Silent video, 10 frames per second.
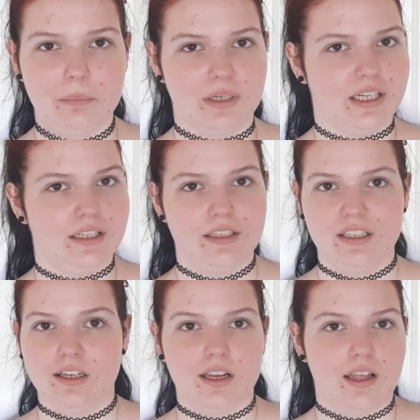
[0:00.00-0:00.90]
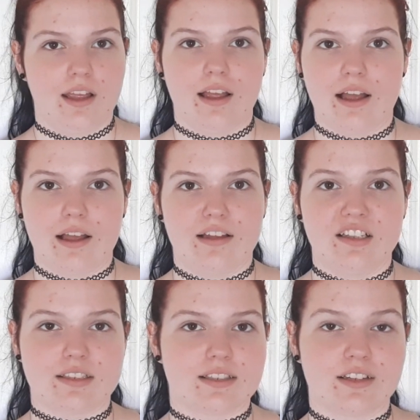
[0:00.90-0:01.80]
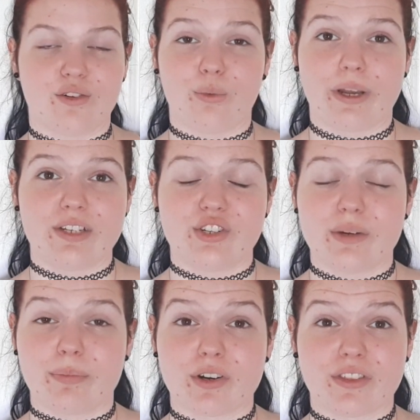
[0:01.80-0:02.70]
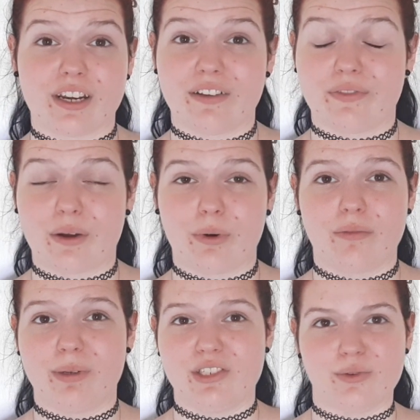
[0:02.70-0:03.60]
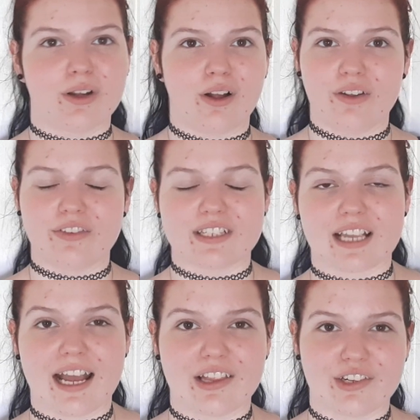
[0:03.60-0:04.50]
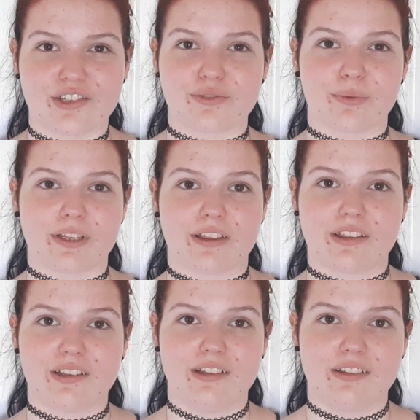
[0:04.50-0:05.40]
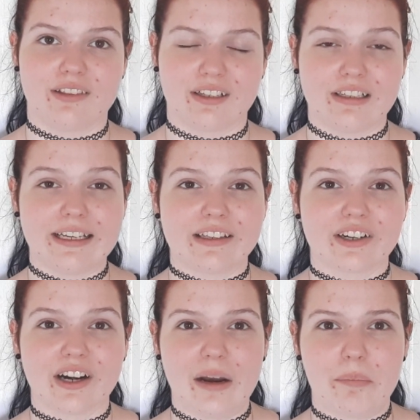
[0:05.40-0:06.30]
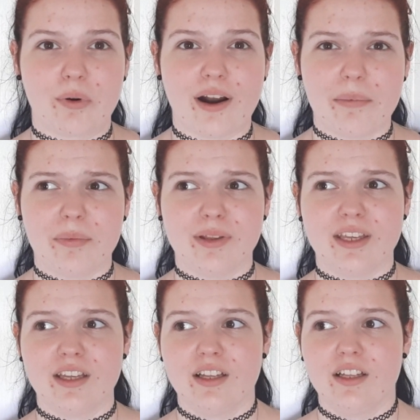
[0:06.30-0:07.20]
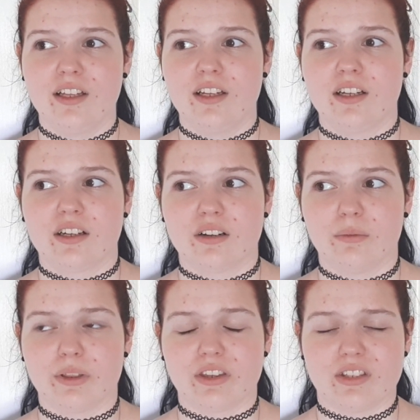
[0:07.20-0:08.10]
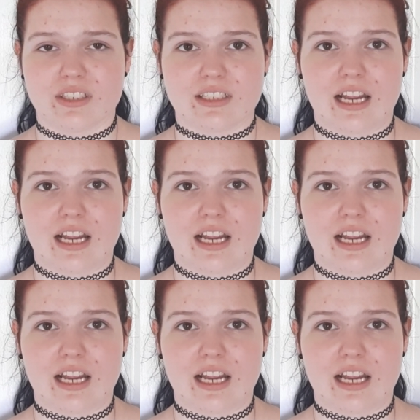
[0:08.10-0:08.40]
But it's still way cheaper than if I would have been doing all of these cat litters with the clay litter. I probably, within this